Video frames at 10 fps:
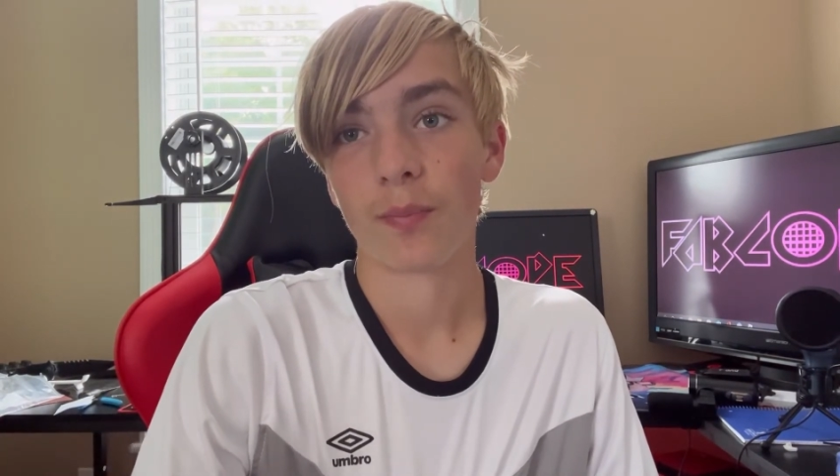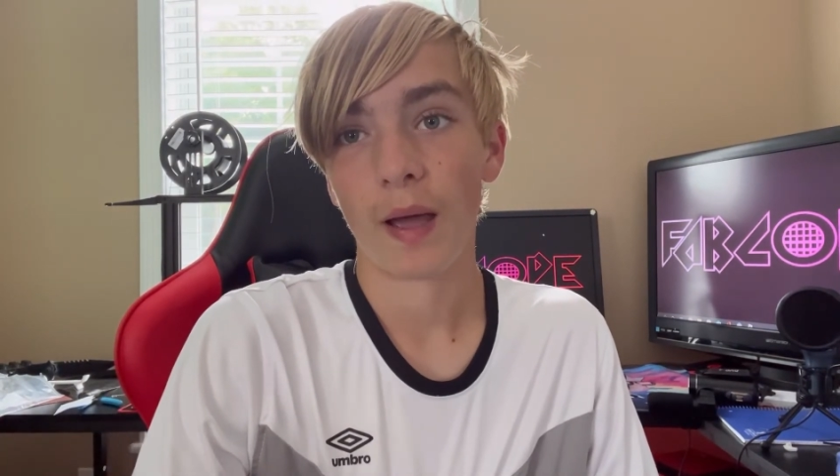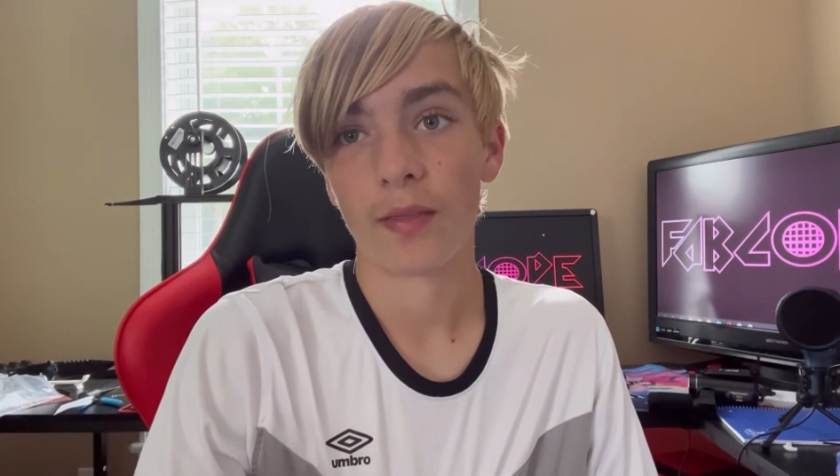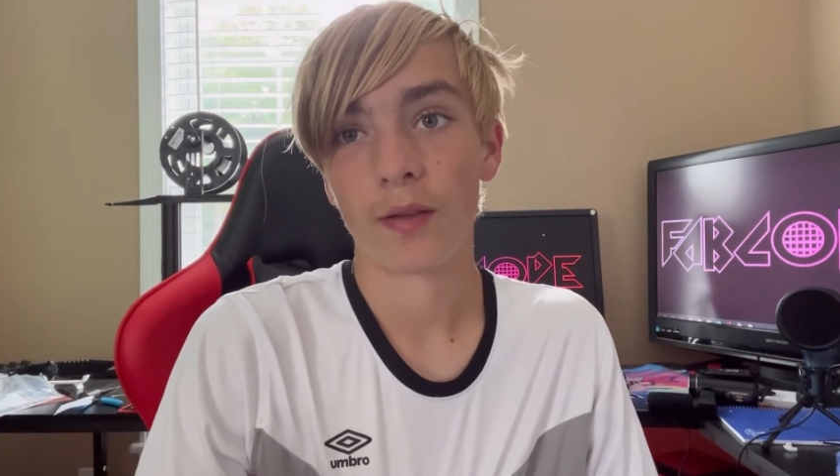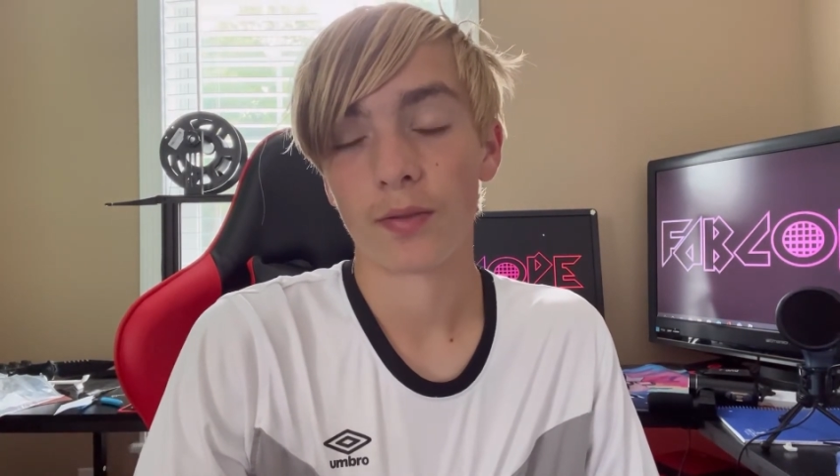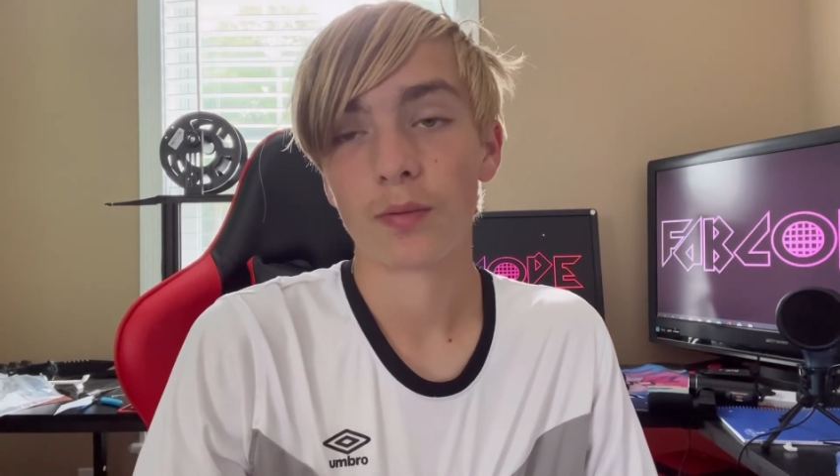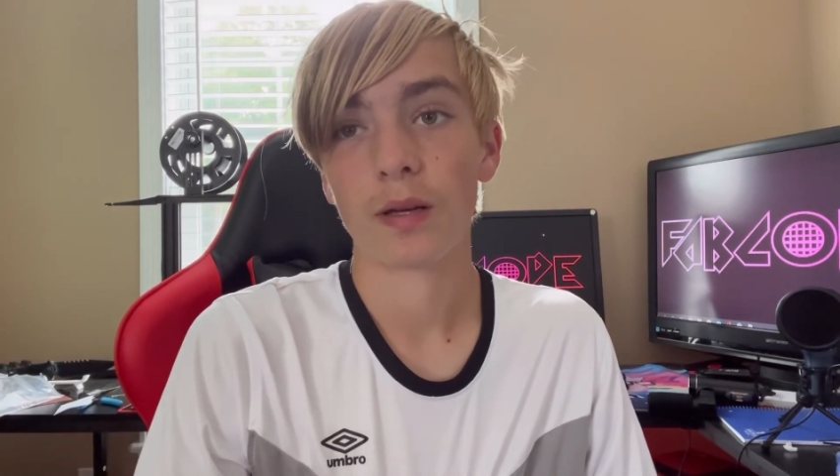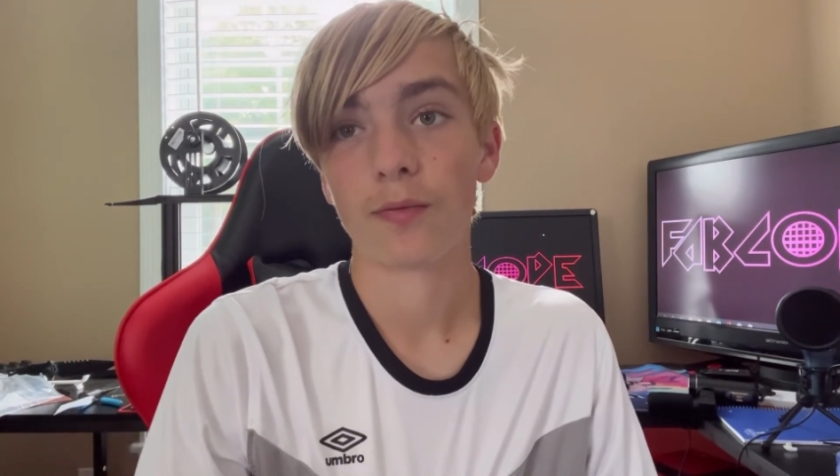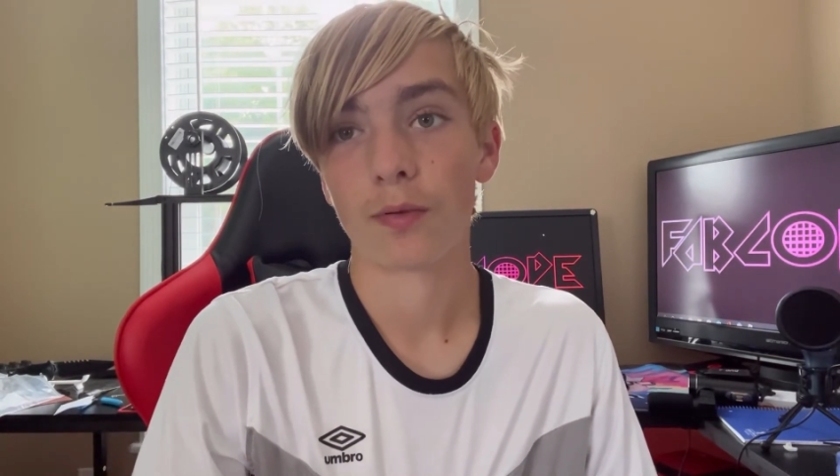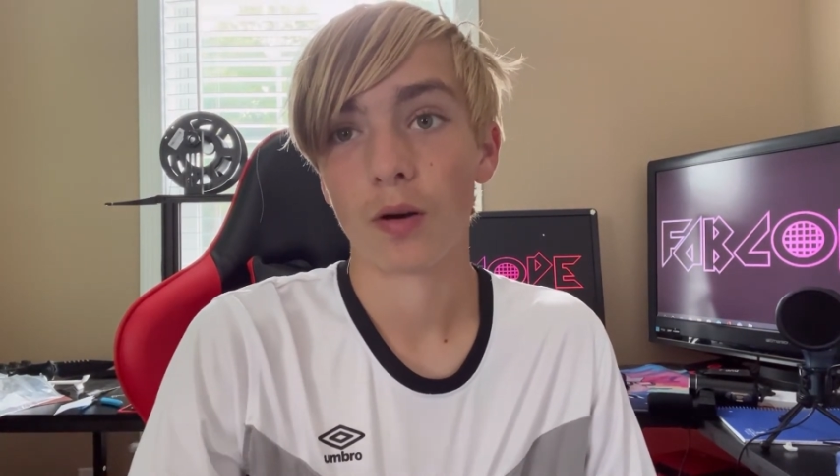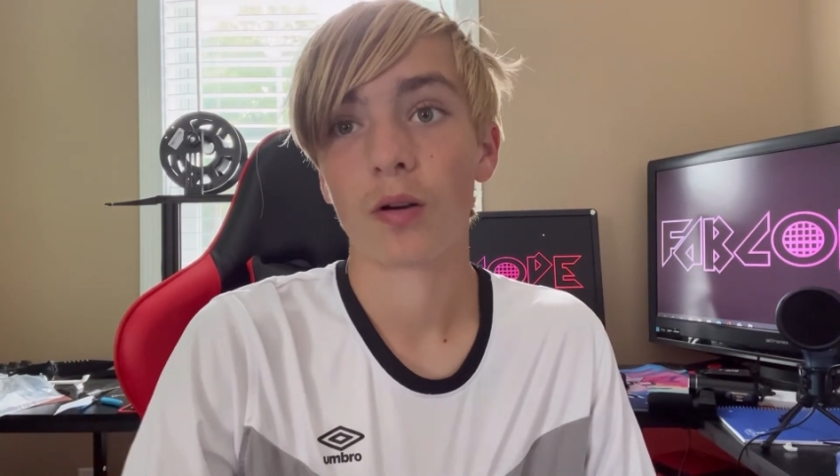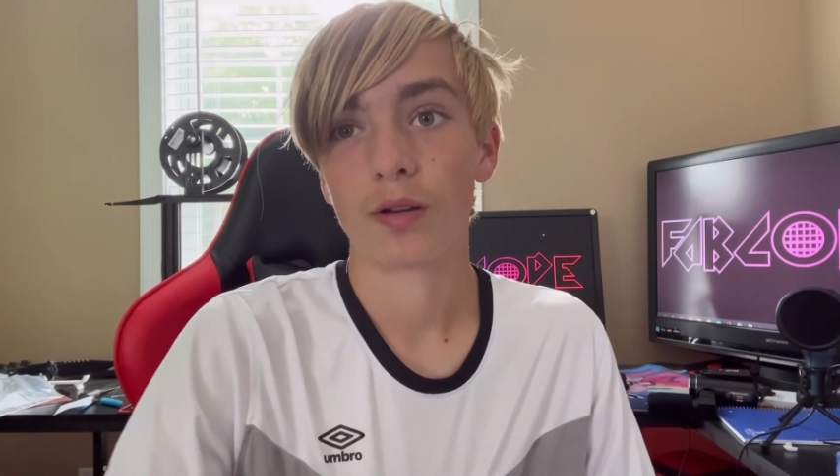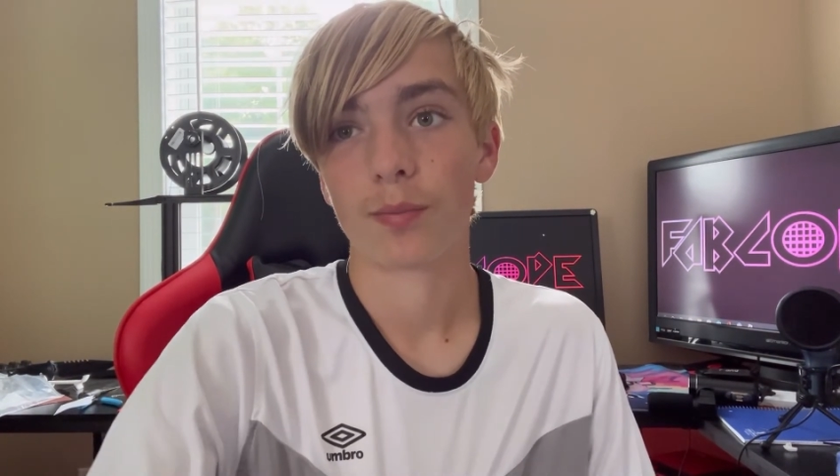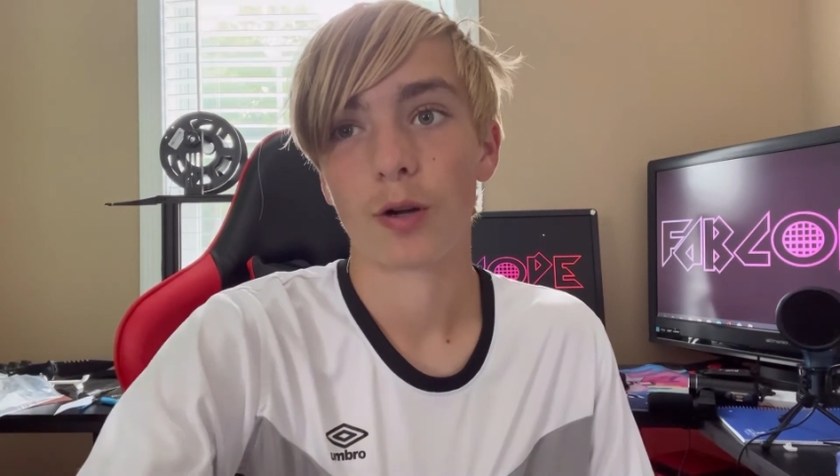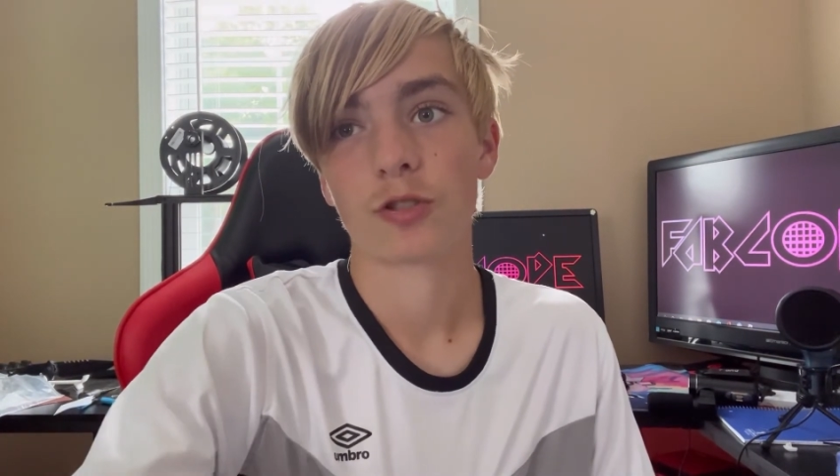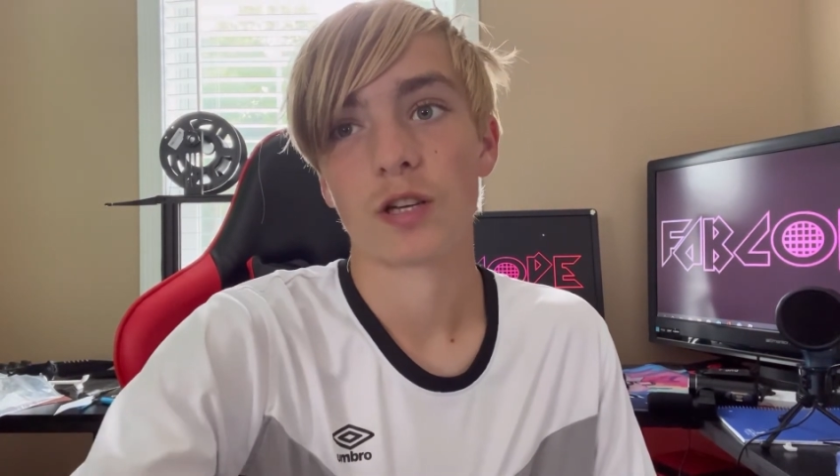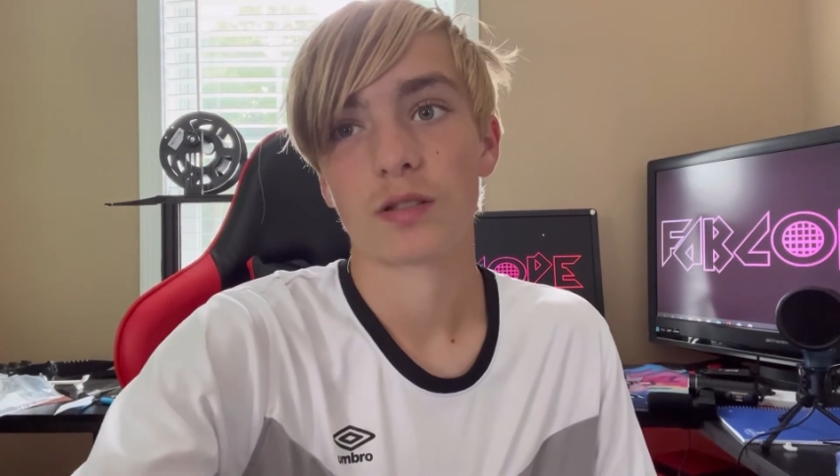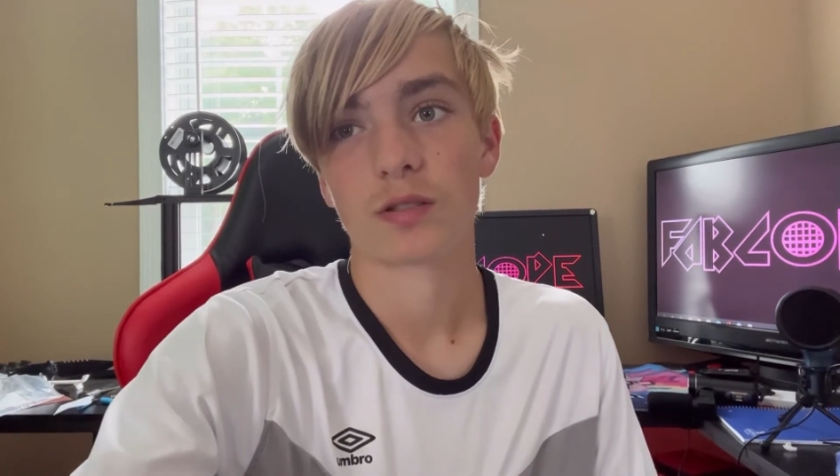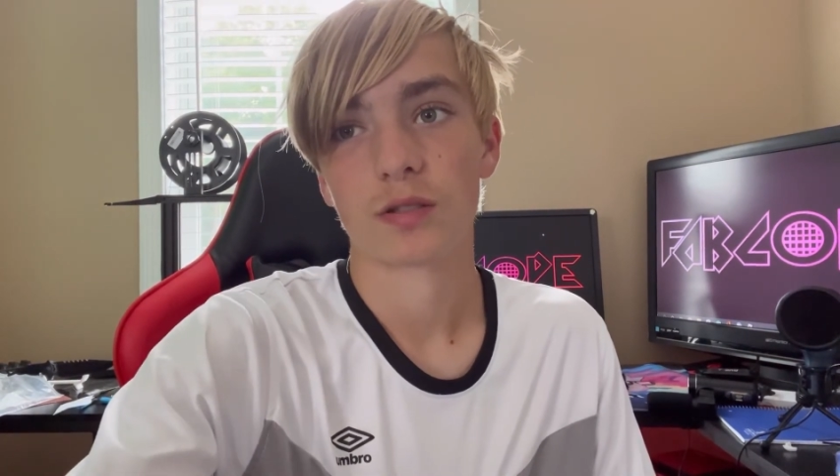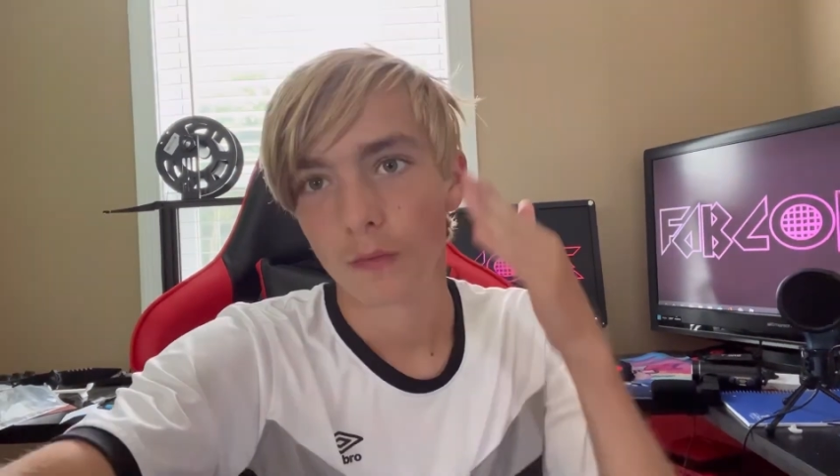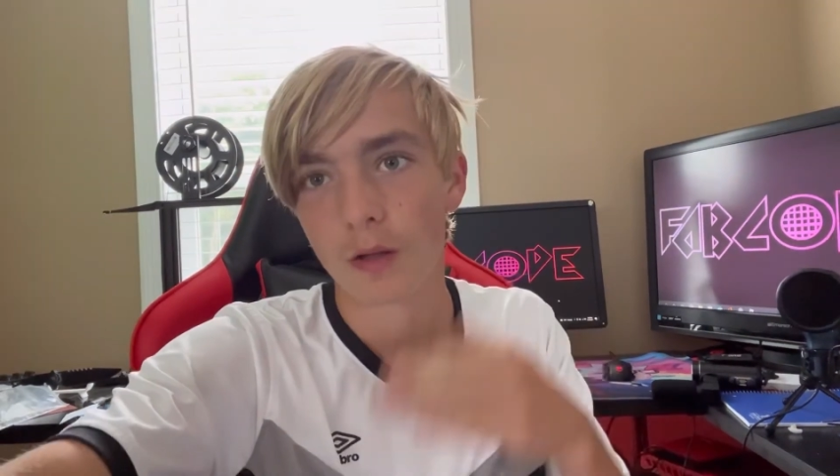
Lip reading: Python 3 for all your projects.